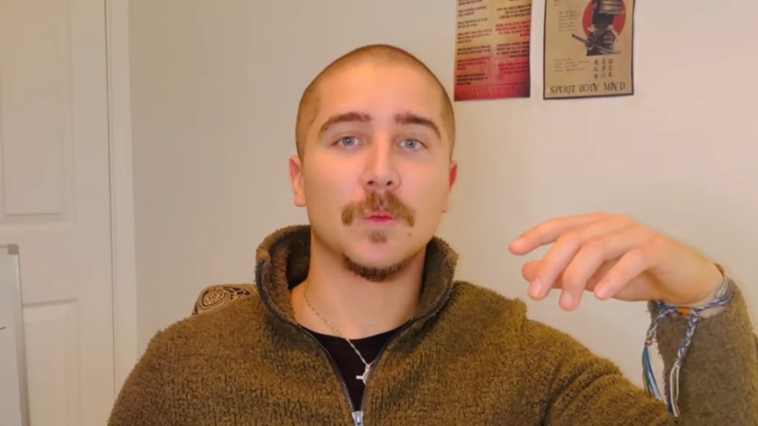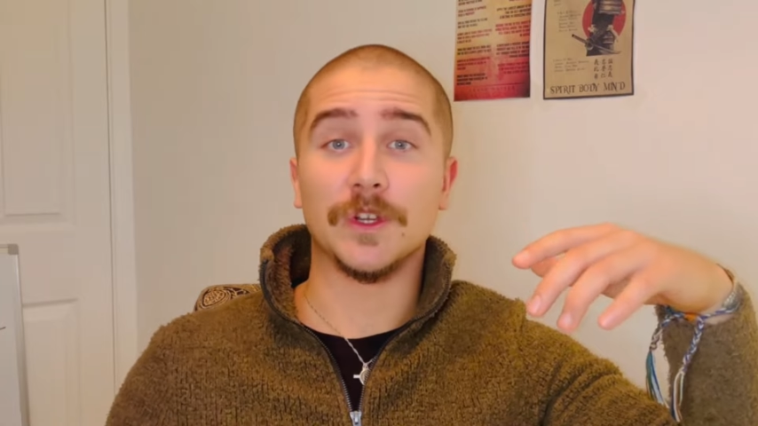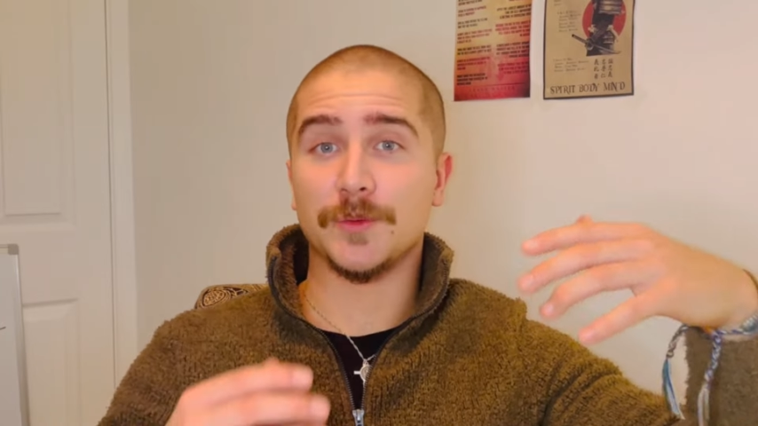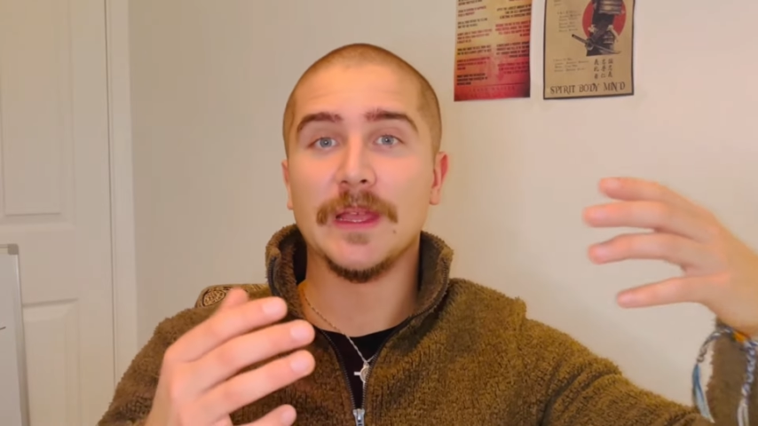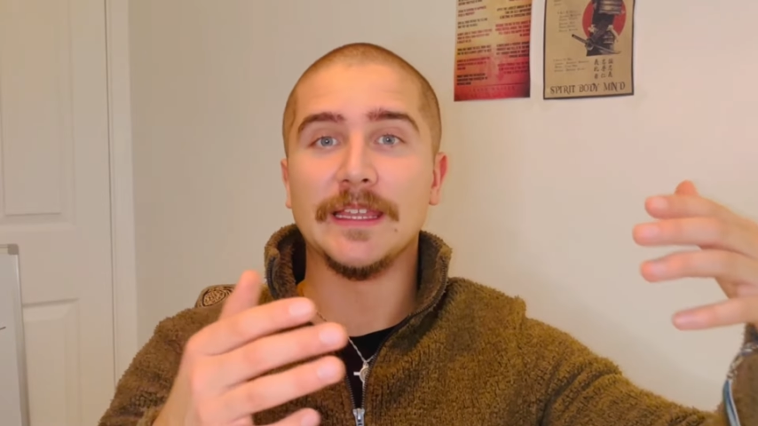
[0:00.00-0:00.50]

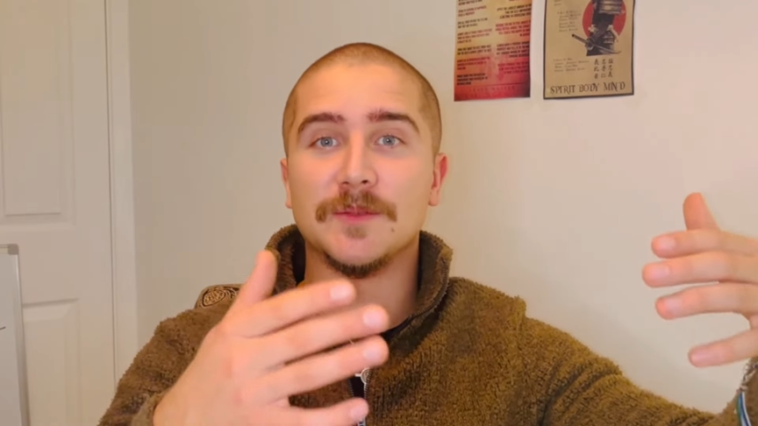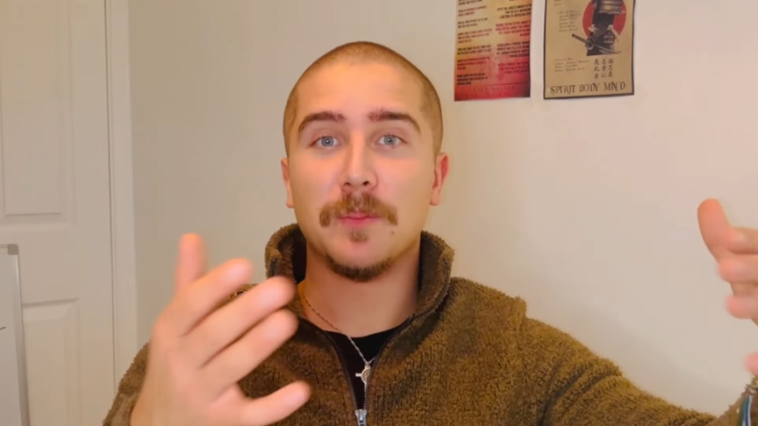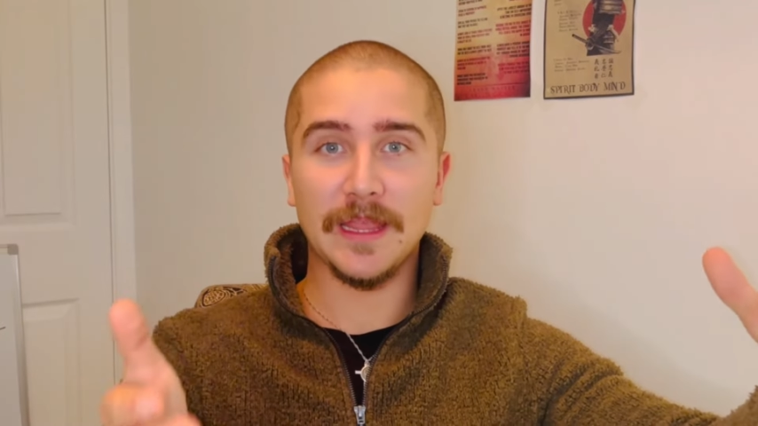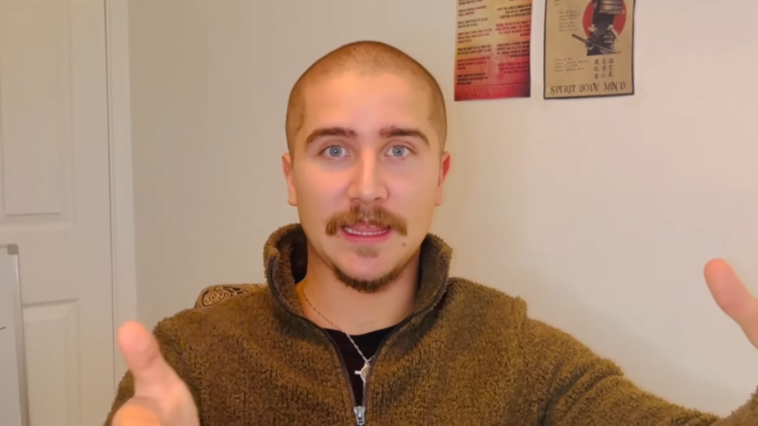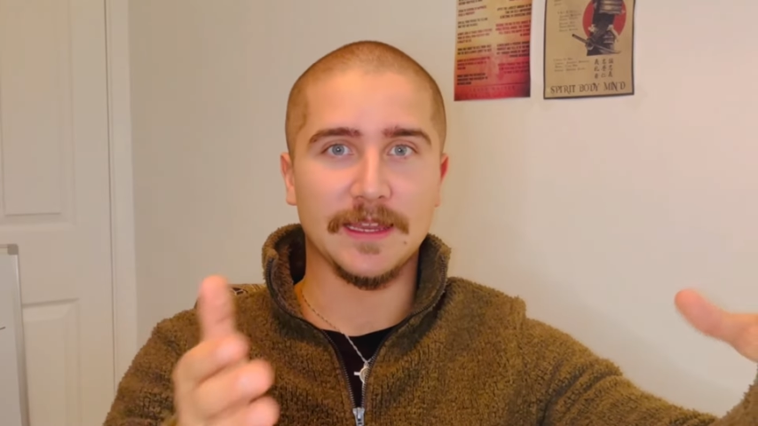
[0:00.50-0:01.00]
which means
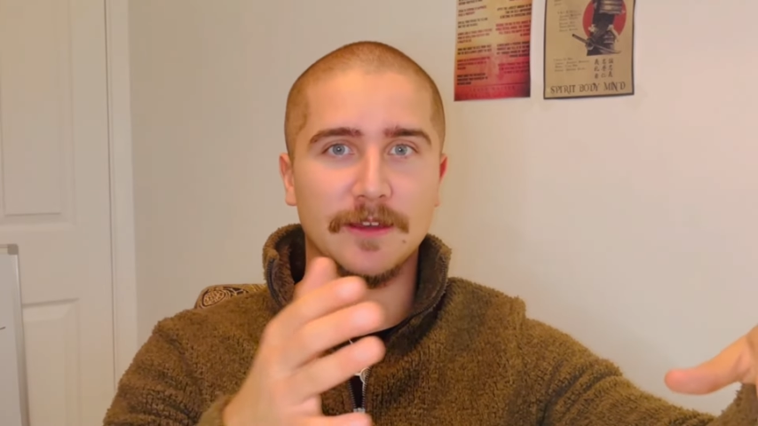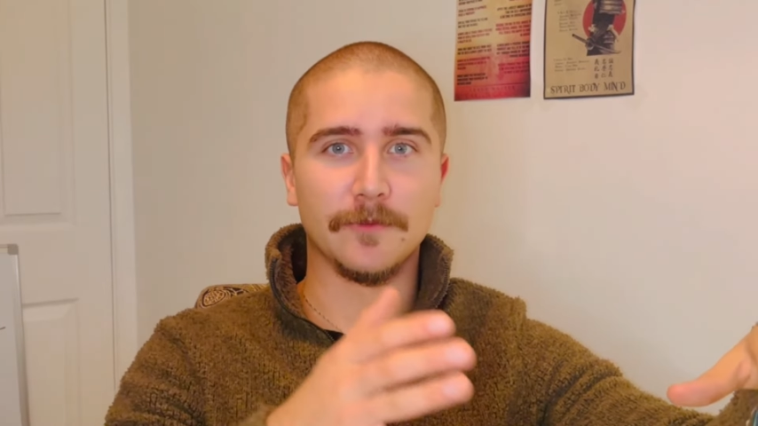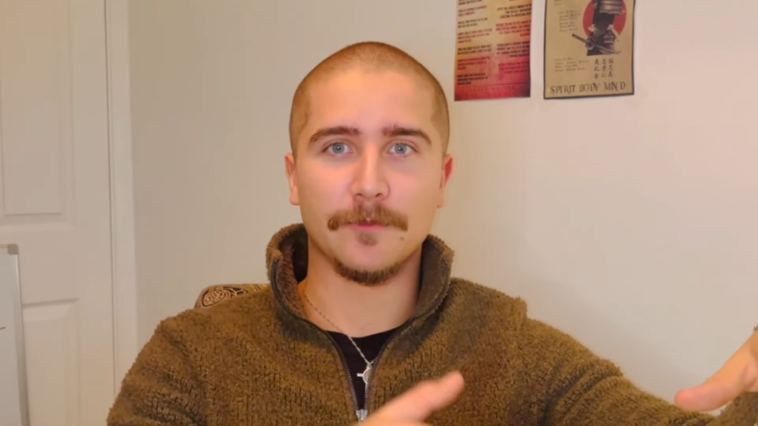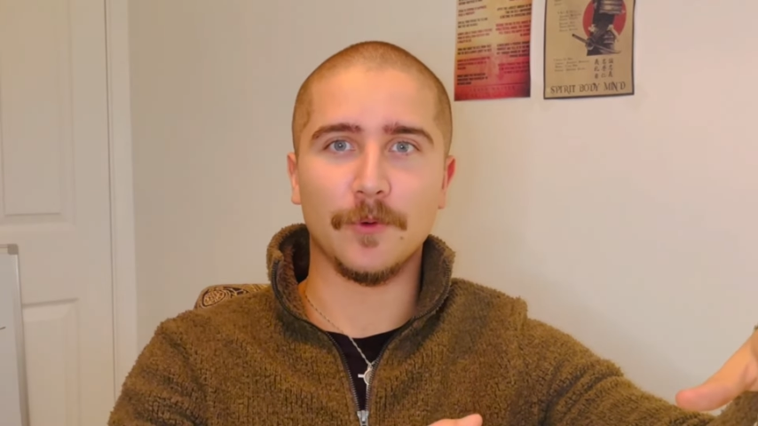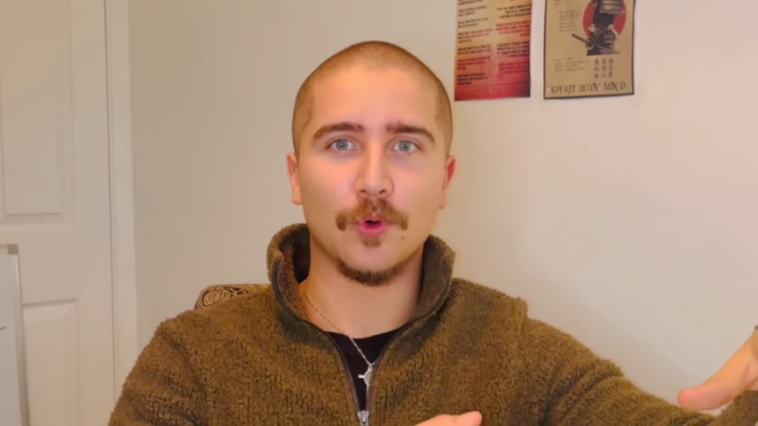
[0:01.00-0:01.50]
being
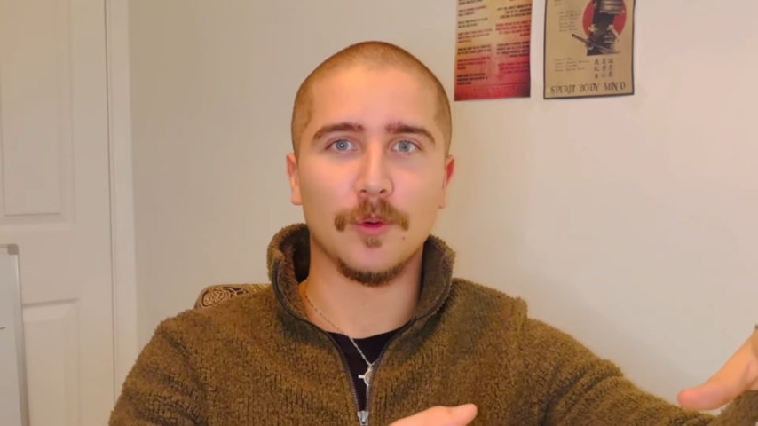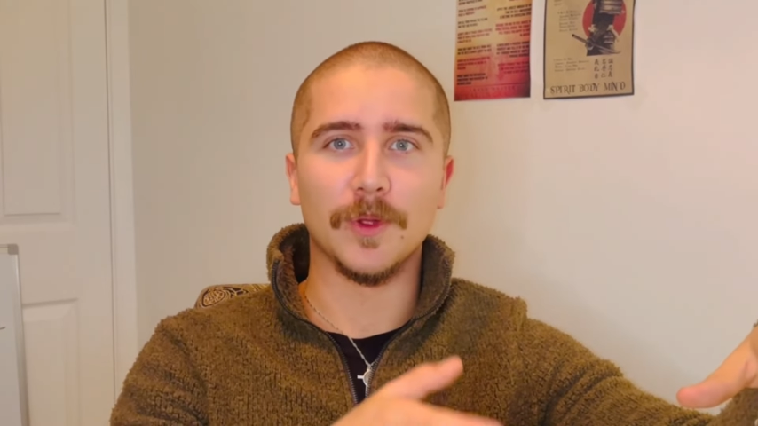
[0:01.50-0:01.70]
and form,